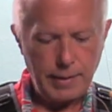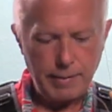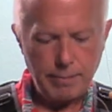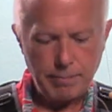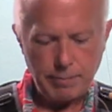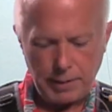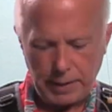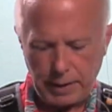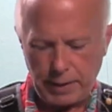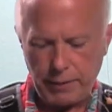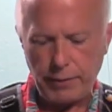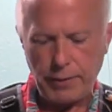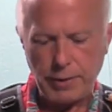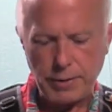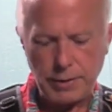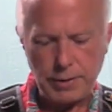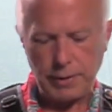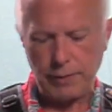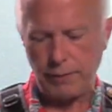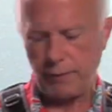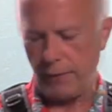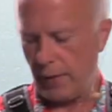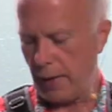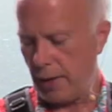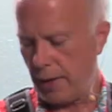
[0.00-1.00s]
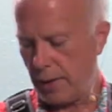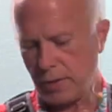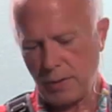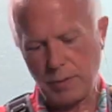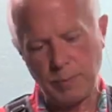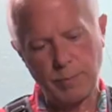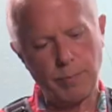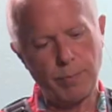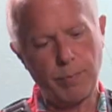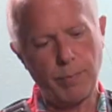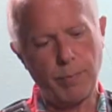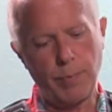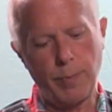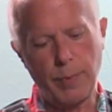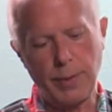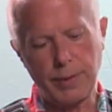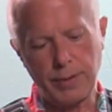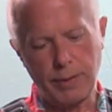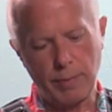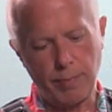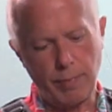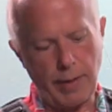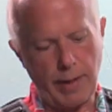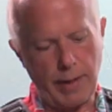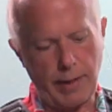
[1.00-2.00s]
Interesting vest, but
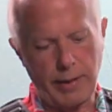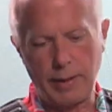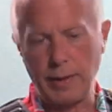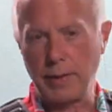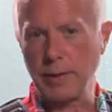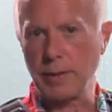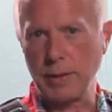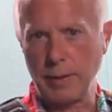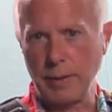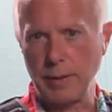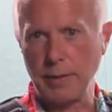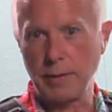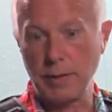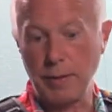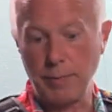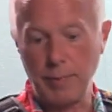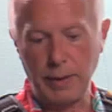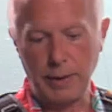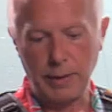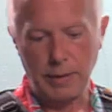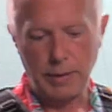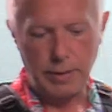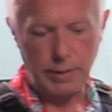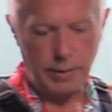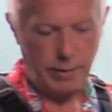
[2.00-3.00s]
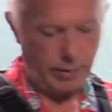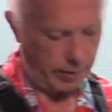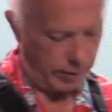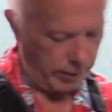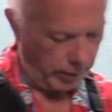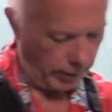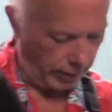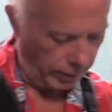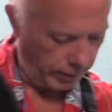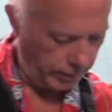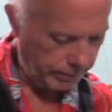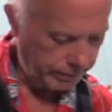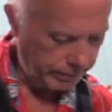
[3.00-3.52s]
the button is, to me, a deal killer.